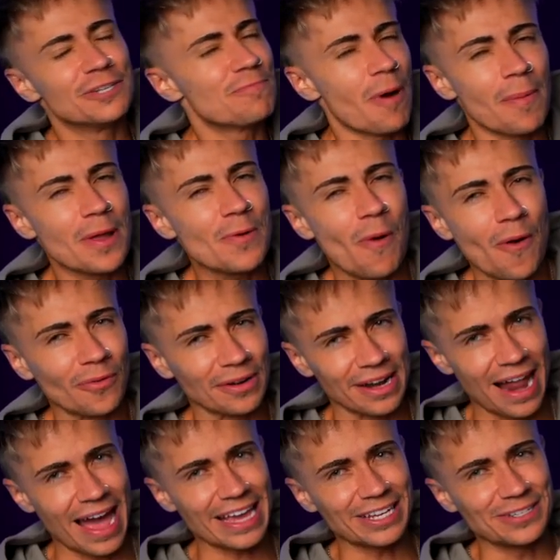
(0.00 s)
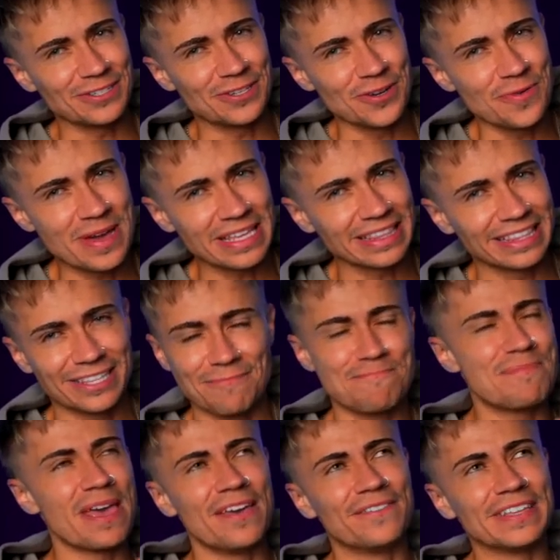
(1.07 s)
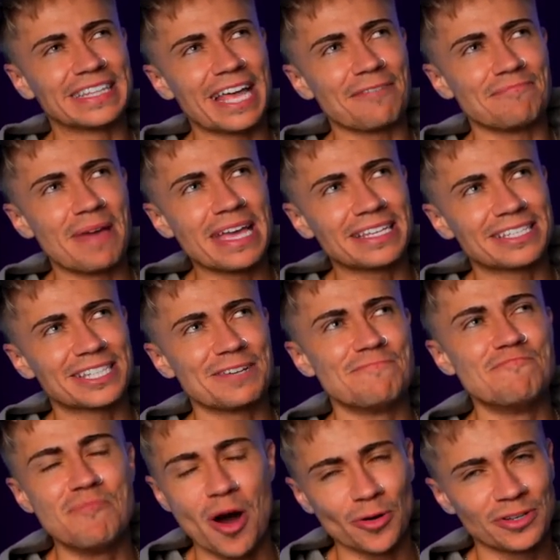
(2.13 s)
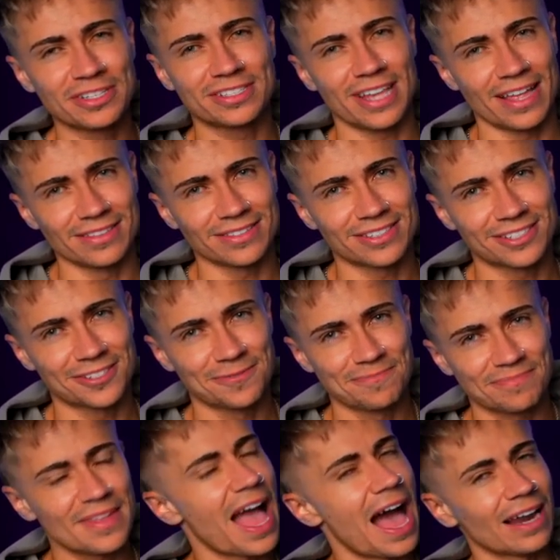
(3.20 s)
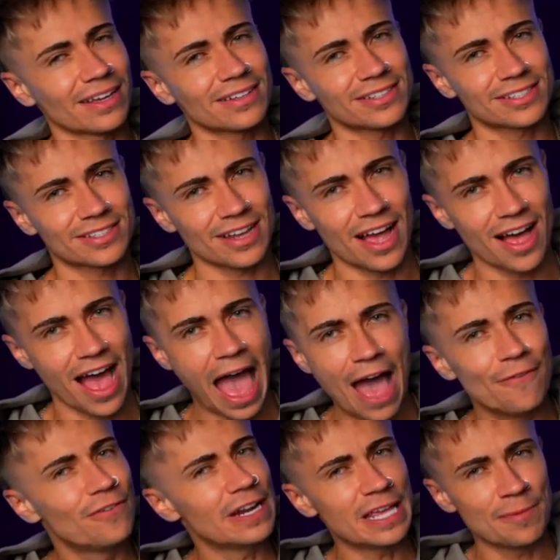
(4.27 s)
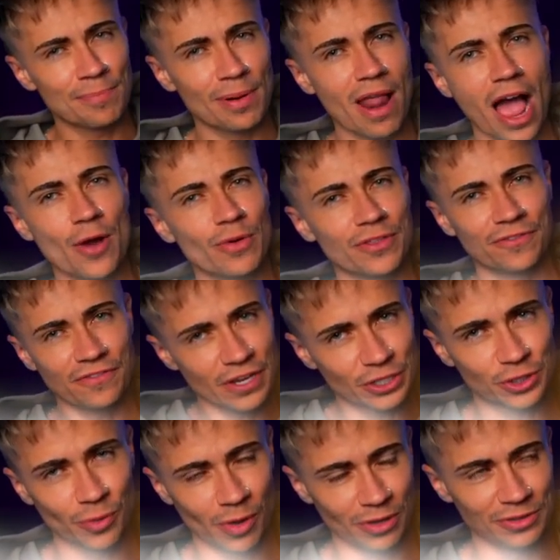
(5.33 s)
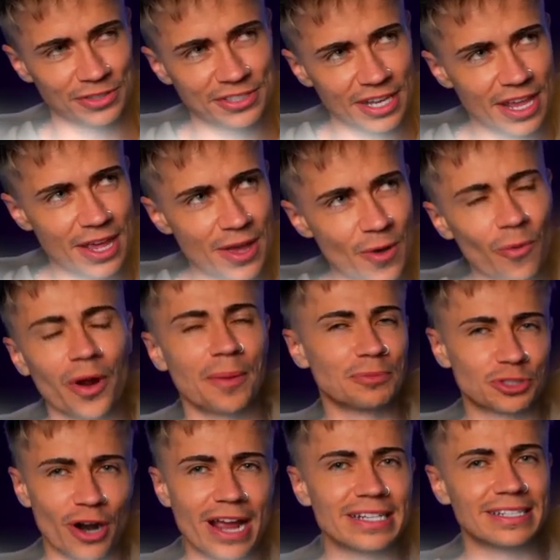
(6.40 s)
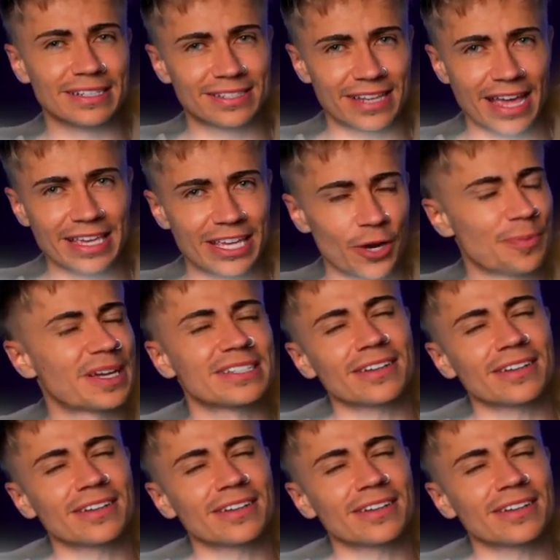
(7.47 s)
probably won't like doing the pivot that makes the most sense. Alex, heavily imply with visuals what I'm trying to say here because I